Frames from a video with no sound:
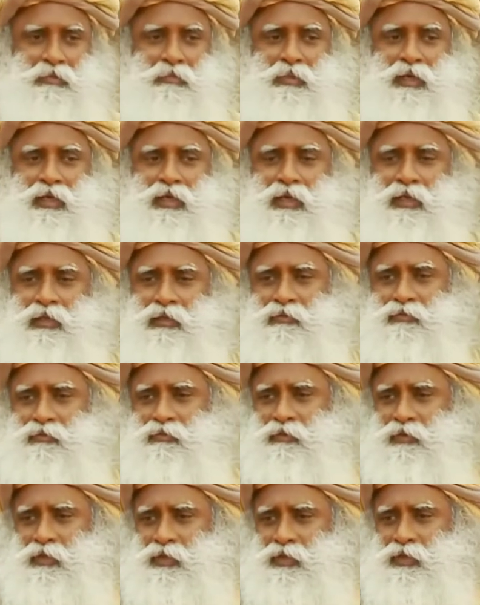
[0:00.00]
are making the
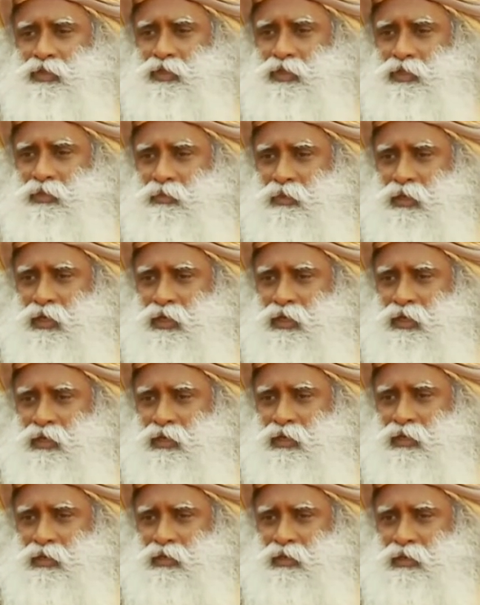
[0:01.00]
food in such a way
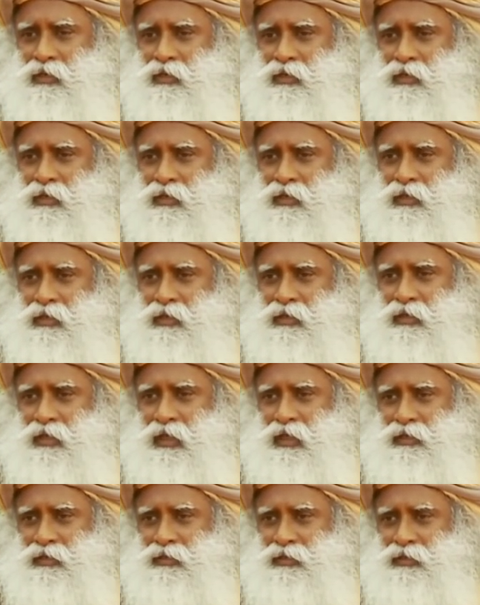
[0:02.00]

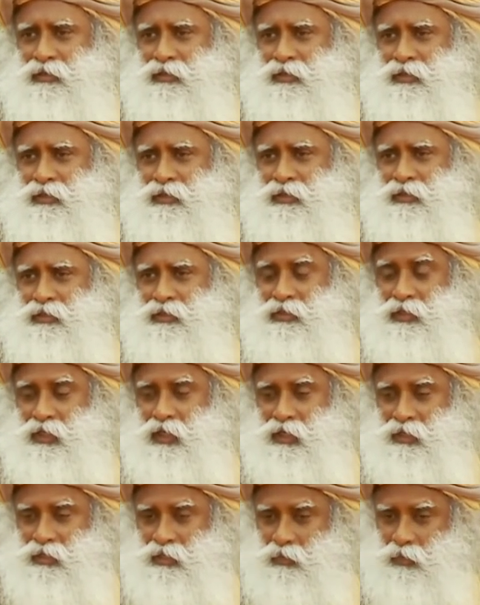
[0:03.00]
that it
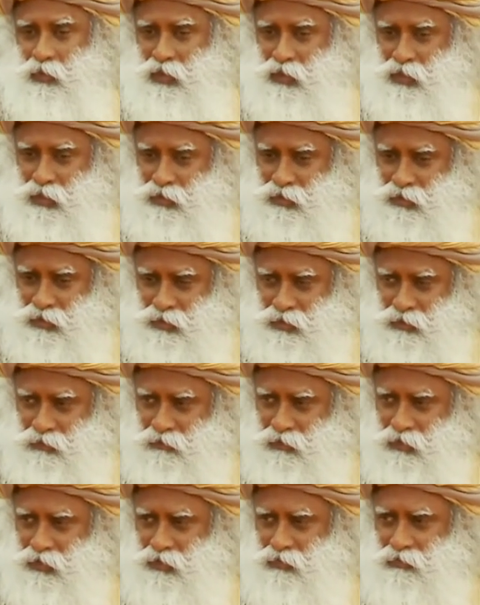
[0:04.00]
takes away energy in the
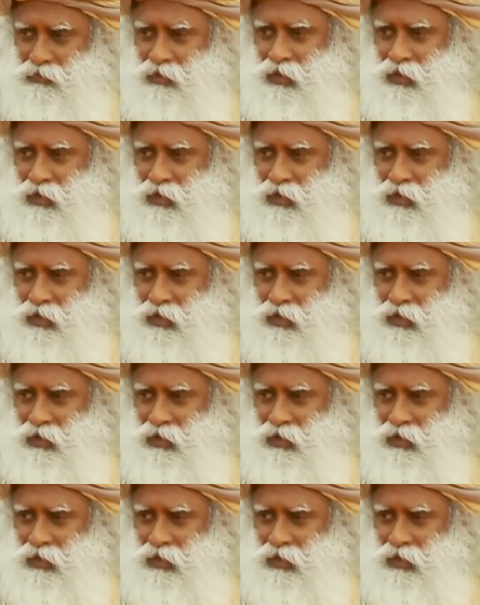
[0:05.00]
first